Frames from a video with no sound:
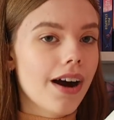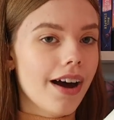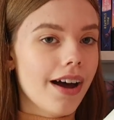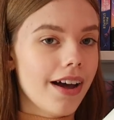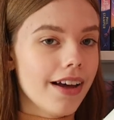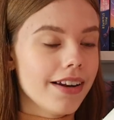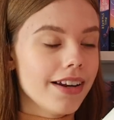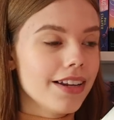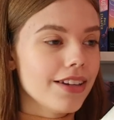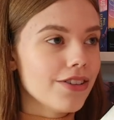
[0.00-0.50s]

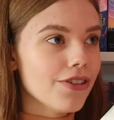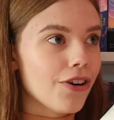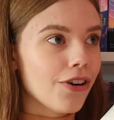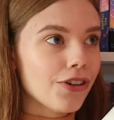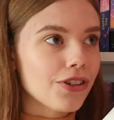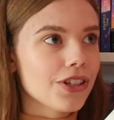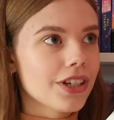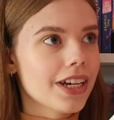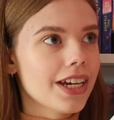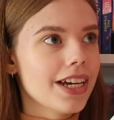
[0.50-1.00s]
an
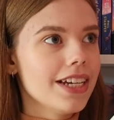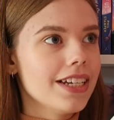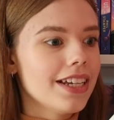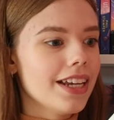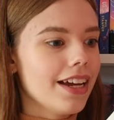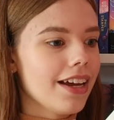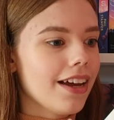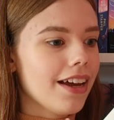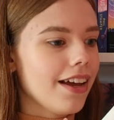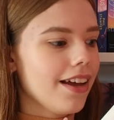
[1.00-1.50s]

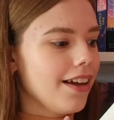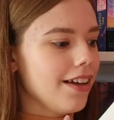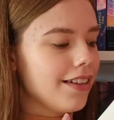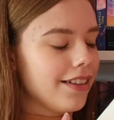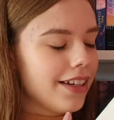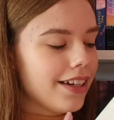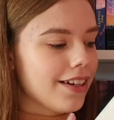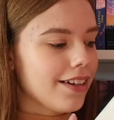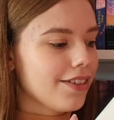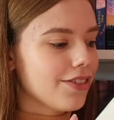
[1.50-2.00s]
intoxicating,
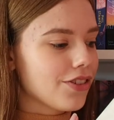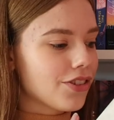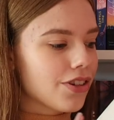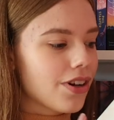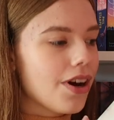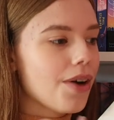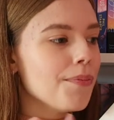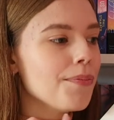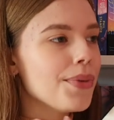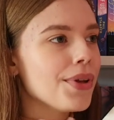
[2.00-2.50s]
like just
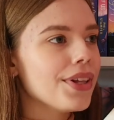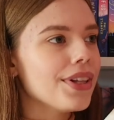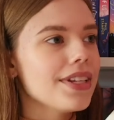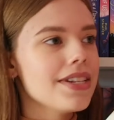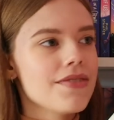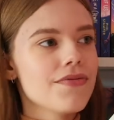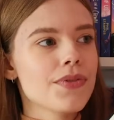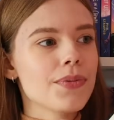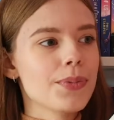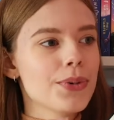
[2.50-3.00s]

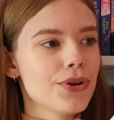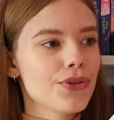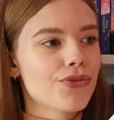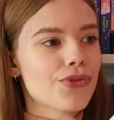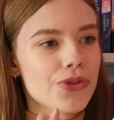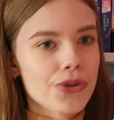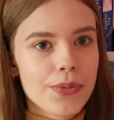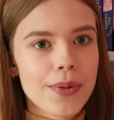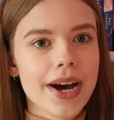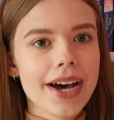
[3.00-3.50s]
unbelievable
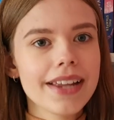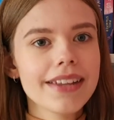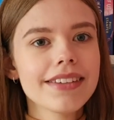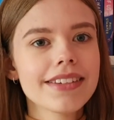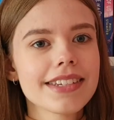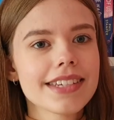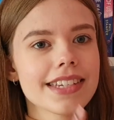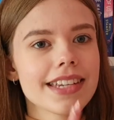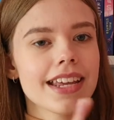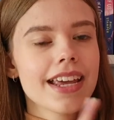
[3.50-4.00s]

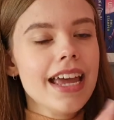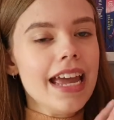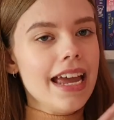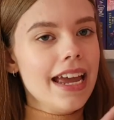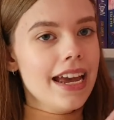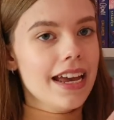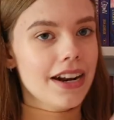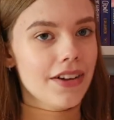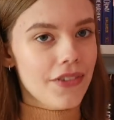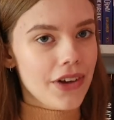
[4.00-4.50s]
romance
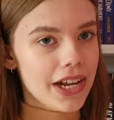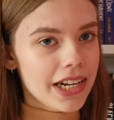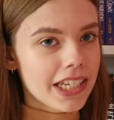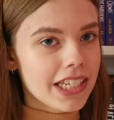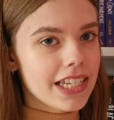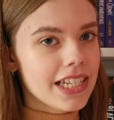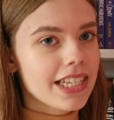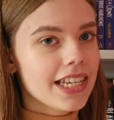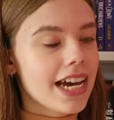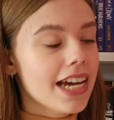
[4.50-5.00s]
in a
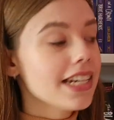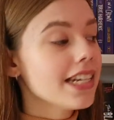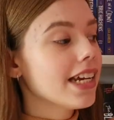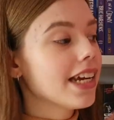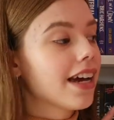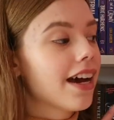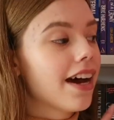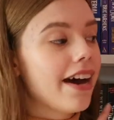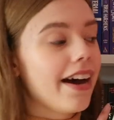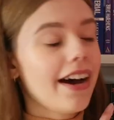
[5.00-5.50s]
fantasy
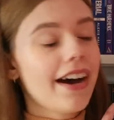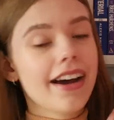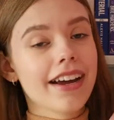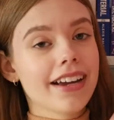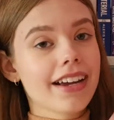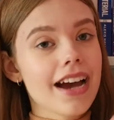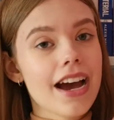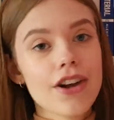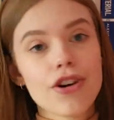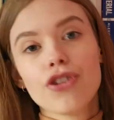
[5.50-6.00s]
setting, I
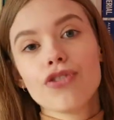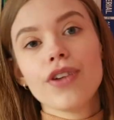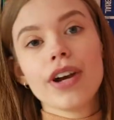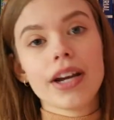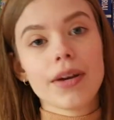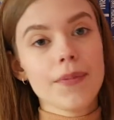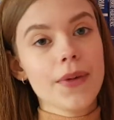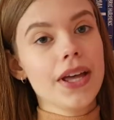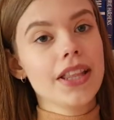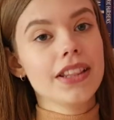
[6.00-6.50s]
cannot
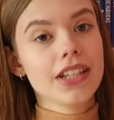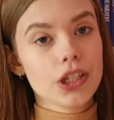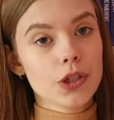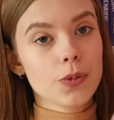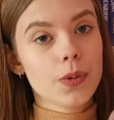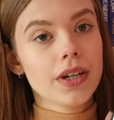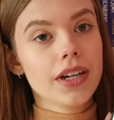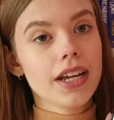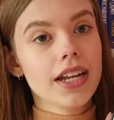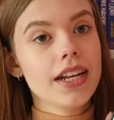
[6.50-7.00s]
recommend this
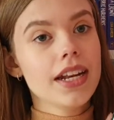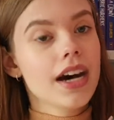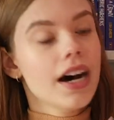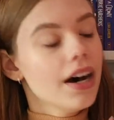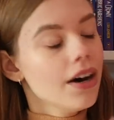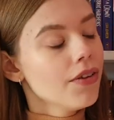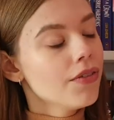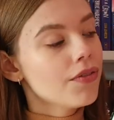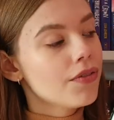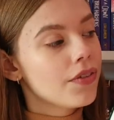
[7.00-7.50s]
one
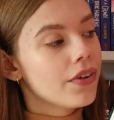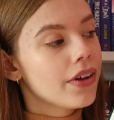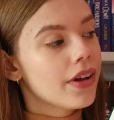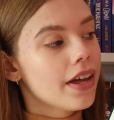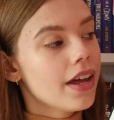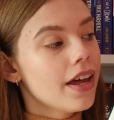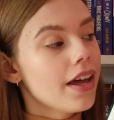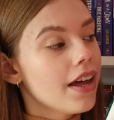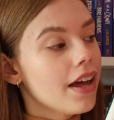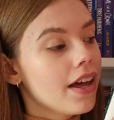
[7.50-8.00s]
enough
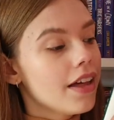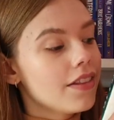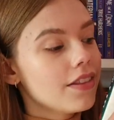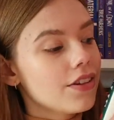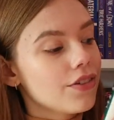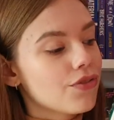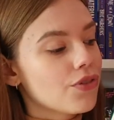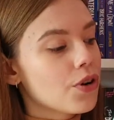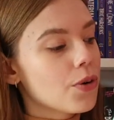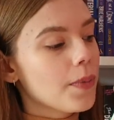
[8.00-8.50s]

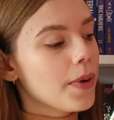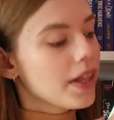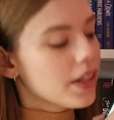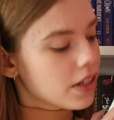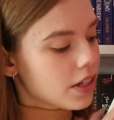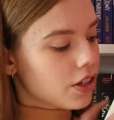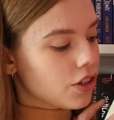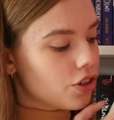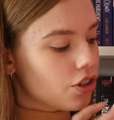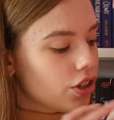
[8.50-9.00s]
the
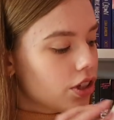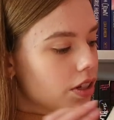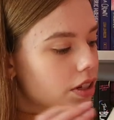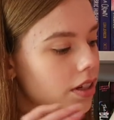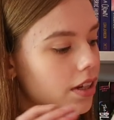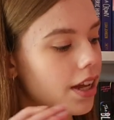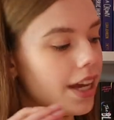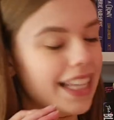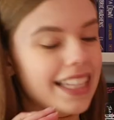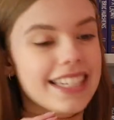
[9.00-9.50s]
romance is just
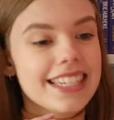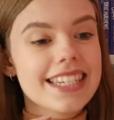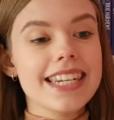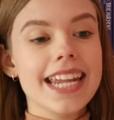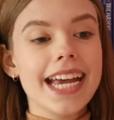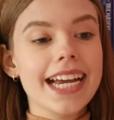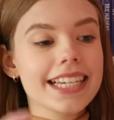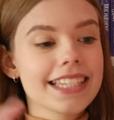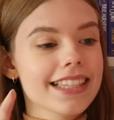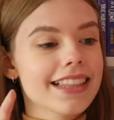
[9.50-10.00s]
it's
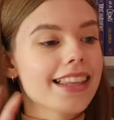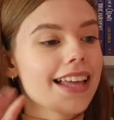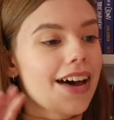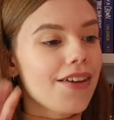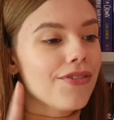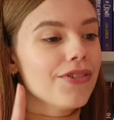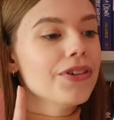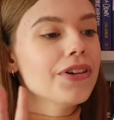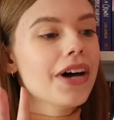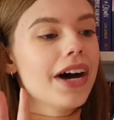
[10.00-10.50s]
next
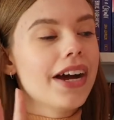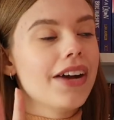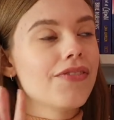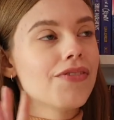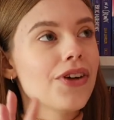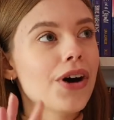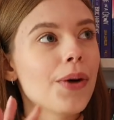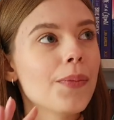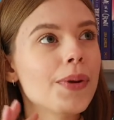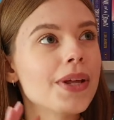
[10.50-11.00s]
level. I've
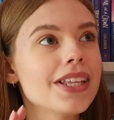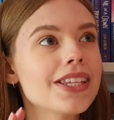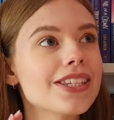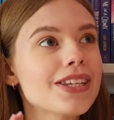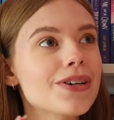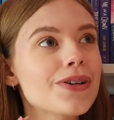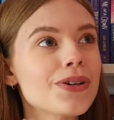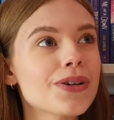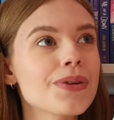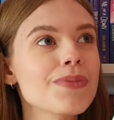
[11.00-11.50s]
not been
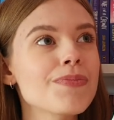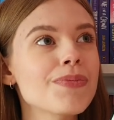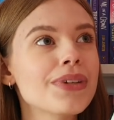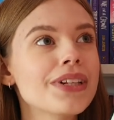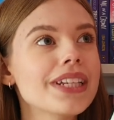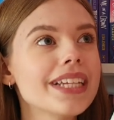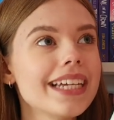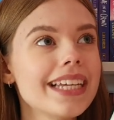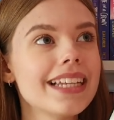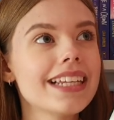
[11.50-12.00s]
so
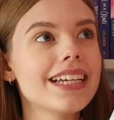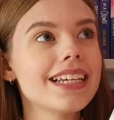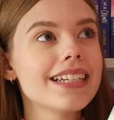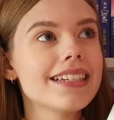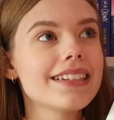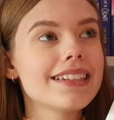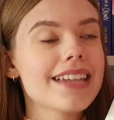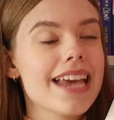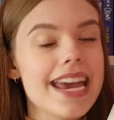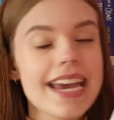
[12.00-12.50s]
completely
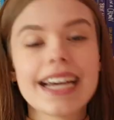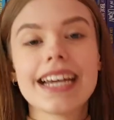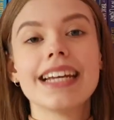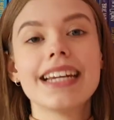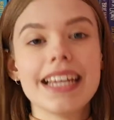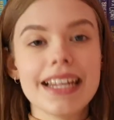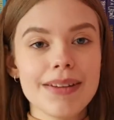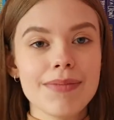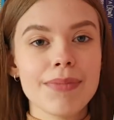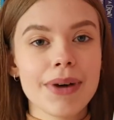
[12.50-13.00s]
taken
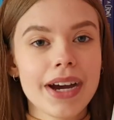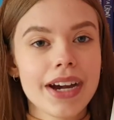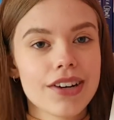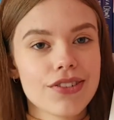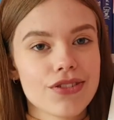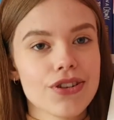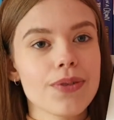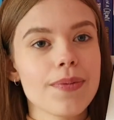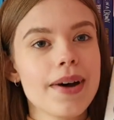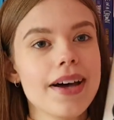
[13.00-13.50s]
in by a
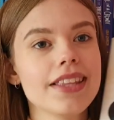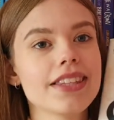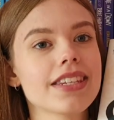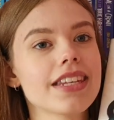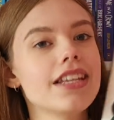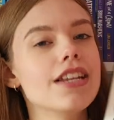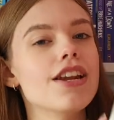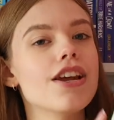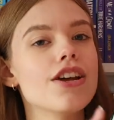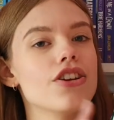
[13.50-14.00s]
romance
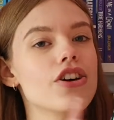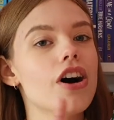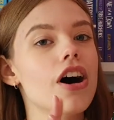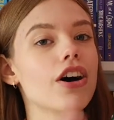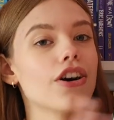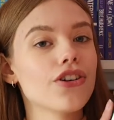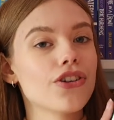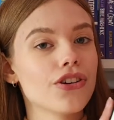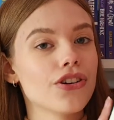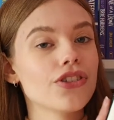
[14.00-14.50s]
in a
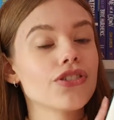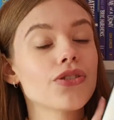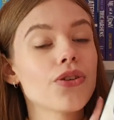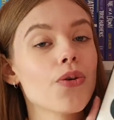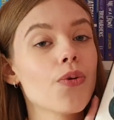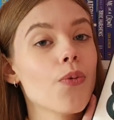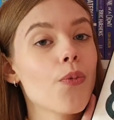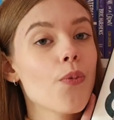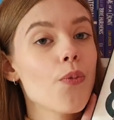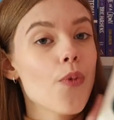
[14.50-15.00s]
good
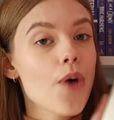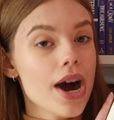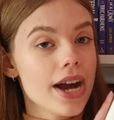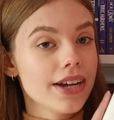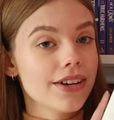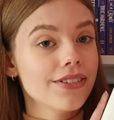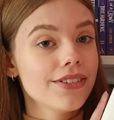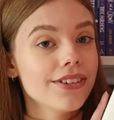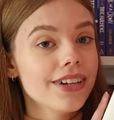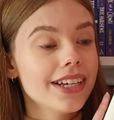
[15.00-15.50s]

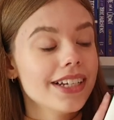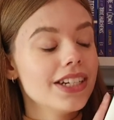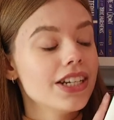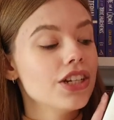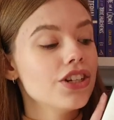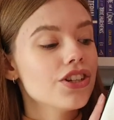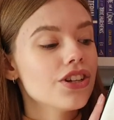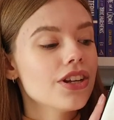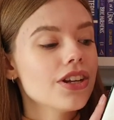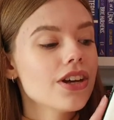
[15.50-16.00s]
while. It
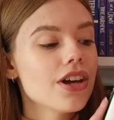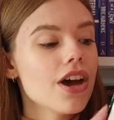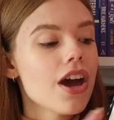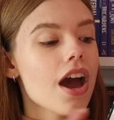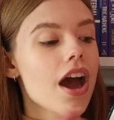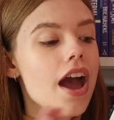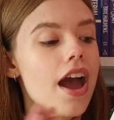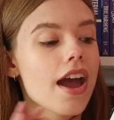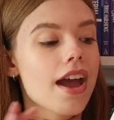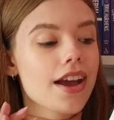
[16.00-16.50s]
is
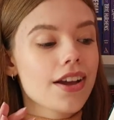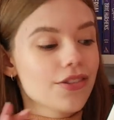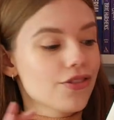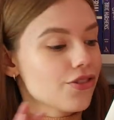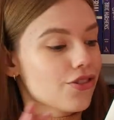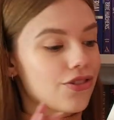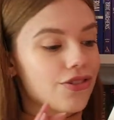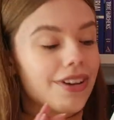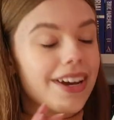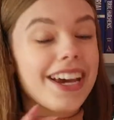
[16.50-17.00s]

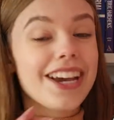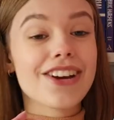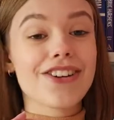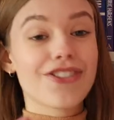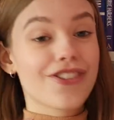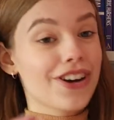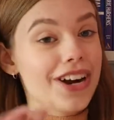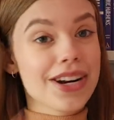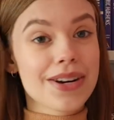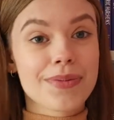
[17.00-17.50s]
just
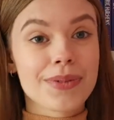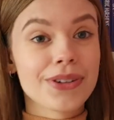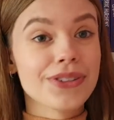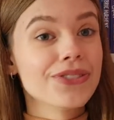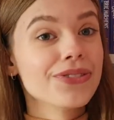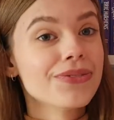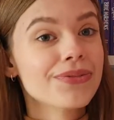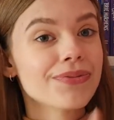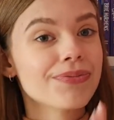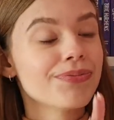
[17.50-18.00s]
incredible.